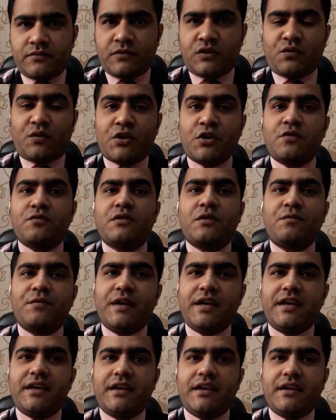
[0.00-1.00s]
One of the
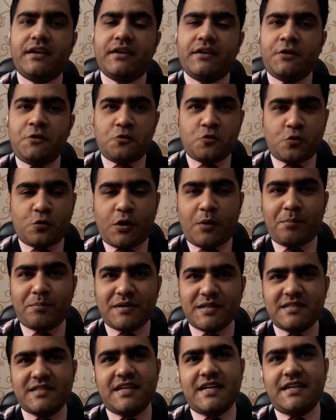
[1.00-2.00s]
way to
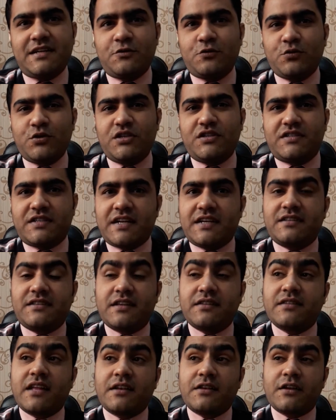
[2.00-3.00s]
compensate to the states
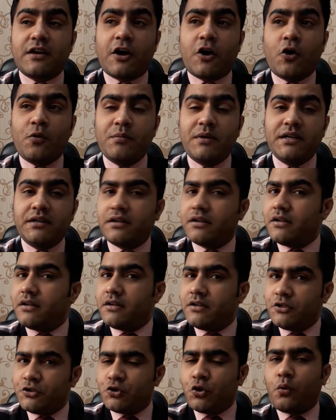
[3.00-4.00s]
is that government
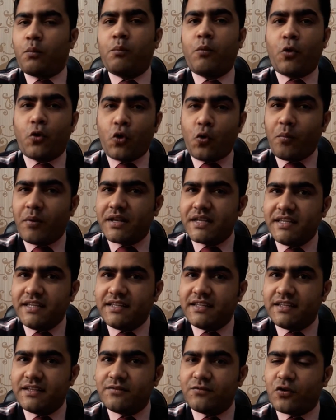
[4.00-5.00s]
should borrow money
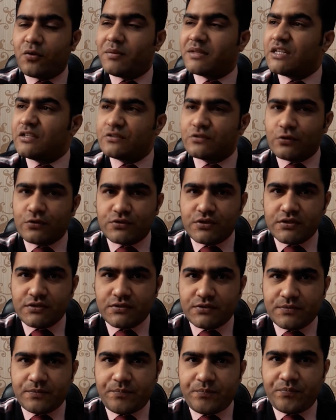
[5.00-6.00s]
from other
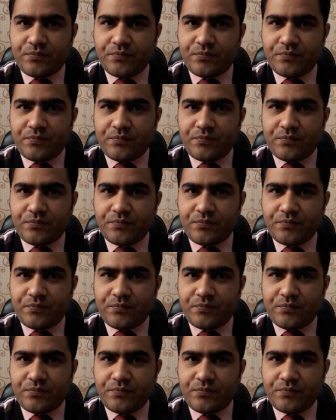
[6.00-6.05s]
sources,